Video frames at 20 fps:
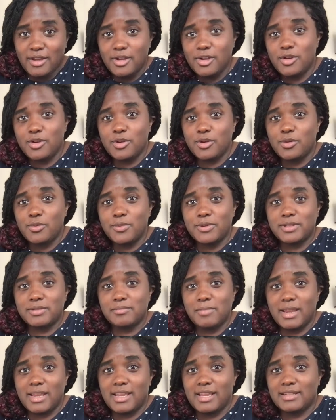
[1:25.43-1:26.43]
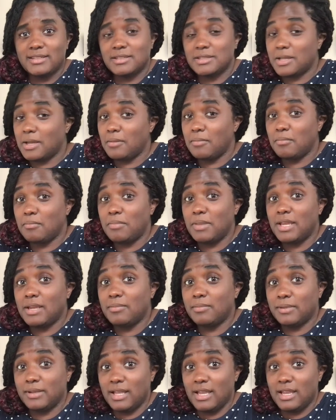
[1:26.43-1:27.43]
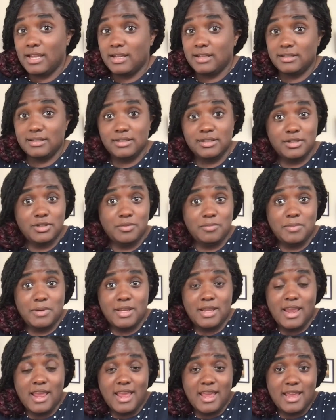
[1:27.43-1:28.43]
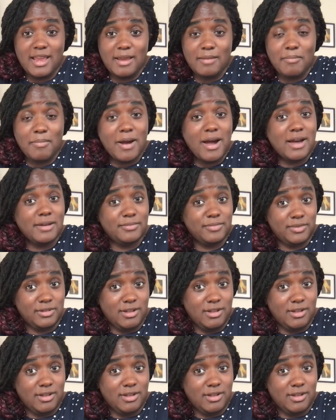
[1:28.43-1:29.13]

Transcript: who was making some big plan to be a pop